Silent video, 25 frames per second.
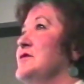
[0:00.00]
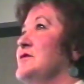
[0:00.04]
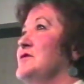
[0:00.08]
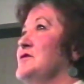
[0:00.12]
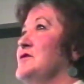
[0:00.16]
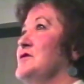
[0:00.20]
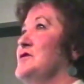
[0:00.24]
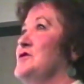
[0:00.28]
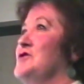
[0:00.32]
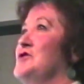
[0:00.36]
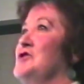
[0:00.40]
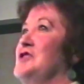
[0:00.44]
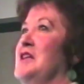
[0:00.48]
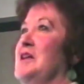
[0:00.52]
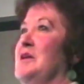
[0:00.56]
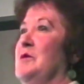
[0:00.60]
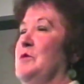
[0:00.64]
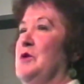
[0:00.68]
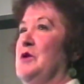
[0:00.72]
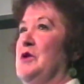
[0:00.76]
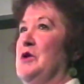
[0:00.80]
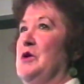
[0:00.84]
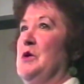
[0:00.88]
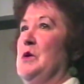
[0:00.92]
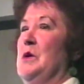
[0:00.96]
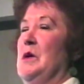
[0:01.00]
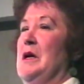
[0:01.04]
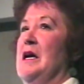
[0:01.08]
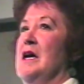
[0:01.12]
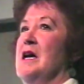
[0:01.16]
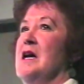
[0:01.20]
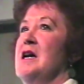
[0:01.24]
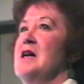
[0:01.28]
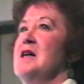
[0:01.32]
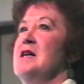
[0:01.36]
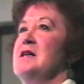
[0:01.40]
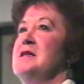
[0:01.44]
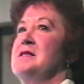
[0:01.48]
to just share with you
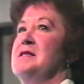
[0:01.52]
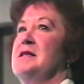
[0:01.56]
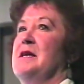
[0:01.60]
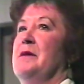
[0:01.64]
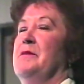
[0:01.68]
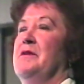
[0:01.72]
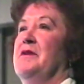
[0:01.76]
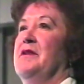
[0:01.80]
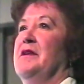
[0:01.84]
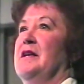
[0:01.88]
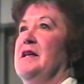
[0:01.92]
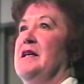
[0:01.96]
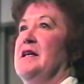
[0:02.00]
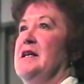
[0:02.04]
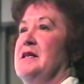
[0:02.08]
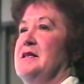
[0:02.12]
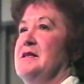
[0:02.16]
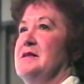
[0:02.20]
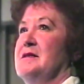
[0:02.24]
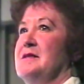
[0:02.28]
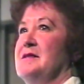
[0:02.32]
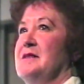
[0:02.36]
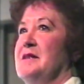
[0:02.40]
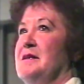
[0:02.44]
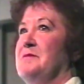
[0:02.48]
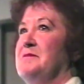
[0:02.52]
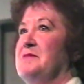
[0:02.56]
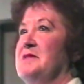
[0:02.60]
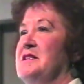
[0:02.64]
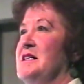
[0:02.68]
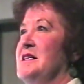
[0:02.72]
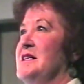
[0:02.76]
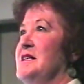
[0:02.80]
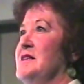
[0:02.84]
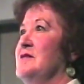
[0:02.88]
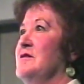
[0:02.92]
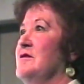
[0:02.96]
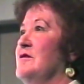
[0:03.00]
some of the latest
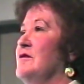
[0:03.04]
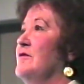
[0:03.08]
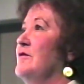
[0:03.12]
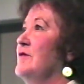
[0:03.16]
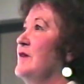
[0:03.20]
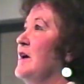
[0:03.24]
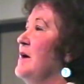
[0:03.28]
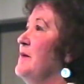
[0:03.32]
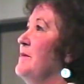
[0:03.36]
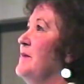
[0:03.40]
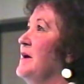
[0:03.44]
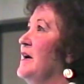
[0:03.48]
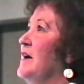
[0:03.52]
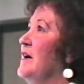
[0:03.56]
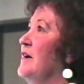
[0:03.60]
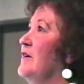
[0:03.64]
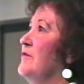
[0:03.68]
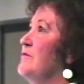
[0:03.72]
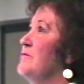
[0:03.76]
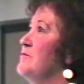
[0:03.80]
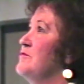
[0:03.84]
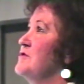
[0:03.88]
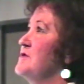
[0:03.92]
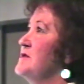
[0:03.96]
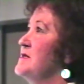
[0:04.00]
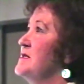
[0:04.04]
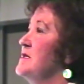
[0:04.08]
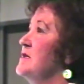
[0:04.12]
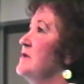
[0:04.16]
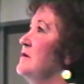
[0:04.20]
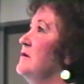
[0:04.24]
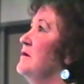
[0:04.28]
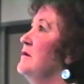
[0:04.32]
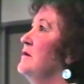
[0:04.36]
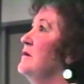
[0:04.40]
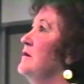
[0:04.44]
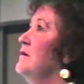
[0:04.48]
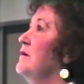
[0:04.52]
update coming out of
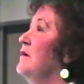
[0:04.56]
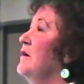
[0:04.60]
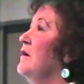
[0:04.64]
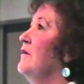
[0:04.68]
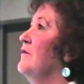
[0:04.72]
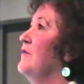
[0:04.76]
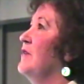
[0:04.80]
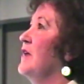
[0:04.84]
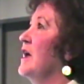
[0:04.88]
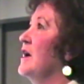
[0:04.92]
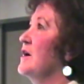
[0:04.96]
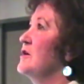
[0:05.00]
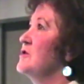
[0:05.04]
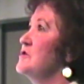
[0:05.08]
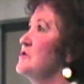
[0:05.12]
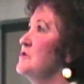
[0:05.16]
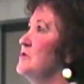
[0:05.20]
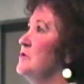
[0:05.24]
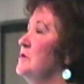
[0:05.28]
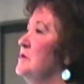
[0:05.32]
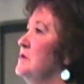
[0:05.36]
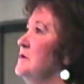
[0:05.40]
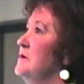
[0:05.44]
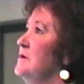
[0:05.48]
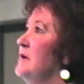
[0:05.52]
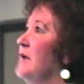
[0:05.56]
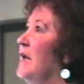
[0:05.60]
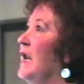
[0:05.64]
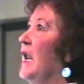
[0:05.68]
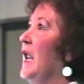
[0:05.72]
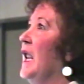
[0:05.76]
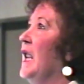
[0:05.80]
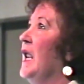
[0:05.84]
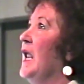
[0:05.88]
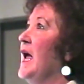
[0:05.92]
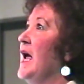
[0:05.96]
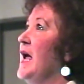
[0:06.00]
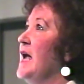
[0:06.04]
Brazil of the actual
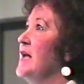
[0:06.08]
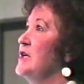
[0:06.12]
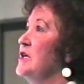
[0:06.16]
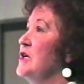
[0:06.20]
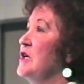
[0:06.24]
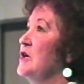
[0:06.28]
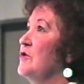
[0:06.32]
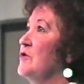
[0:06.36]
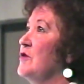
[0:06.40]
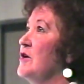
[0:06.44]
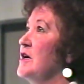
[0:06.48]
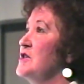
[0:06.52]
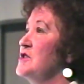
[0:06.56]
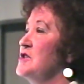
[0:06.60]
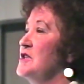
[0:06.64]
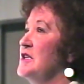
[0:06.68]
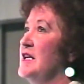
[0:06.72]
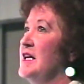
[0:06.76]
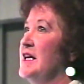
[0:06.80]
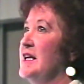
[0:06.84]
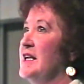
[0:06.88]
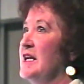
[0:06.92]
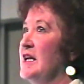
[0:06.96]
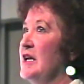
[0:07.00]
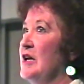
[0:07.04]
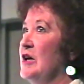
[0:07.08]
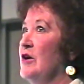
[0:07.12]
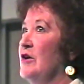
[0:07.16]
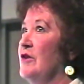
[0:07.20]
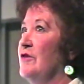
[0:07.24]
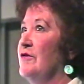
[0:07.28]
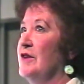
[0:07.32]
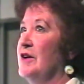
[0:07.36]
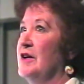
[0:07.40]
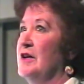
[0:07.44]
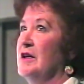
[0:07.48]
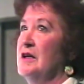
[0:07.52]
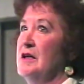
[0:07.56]
crash landing
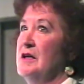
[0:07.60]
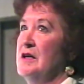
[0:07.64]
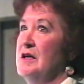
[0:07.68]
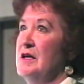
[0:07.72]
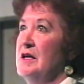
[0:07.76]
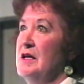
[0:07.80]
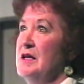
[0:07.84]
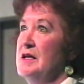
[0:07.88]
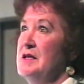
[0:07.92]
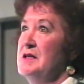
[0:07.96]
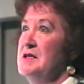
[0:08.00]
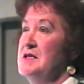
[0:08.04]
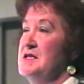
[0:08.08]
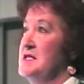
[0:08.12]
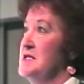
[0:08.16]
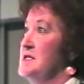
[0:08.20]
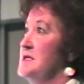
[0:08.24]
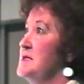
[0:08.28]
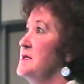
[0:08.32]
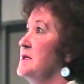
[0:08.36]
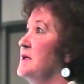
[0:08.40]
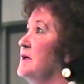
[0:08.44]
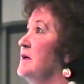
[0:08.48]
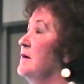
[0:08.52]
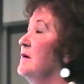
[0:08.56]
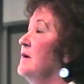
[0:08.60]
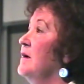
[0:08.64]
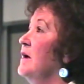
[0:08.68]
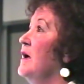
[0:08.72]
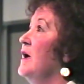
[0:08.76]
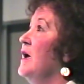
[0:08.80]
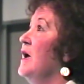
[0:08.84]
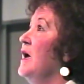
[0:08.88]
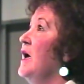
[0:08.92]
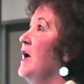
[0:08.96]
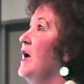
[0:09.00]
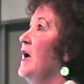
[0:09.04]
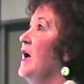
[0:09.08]
of a disc
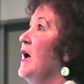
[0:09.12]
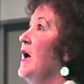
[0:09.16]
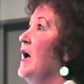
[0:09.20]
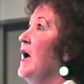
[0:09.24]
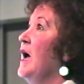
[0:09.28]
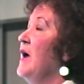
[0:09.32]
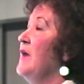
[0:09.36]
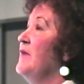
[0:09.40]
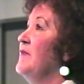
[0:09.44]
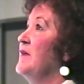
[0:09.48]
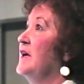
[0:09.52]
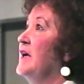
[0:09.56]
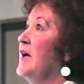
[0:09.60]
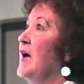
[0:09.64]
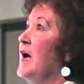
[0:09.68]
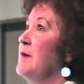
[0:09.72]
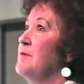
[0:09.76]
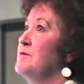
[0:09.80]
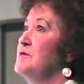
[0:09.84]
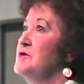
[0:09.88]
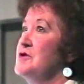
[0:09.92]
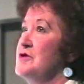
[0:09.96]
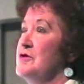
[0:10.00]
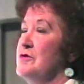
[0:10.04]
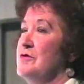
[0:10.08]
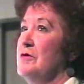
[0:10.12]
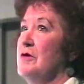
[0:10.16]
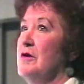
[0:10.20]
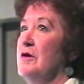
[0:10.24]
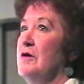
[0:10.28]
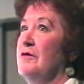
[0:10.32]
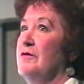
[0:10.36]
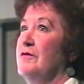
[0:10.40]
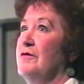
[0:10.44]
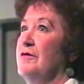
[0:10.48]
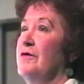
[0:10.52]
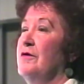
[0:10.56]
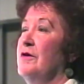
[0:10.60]
and the capture
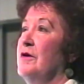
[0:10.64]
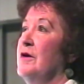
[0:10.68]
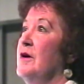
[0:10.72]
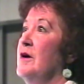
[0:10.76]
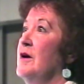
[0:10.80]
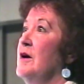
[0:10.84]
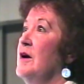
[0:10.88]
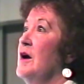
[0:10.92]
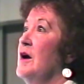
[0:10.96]
of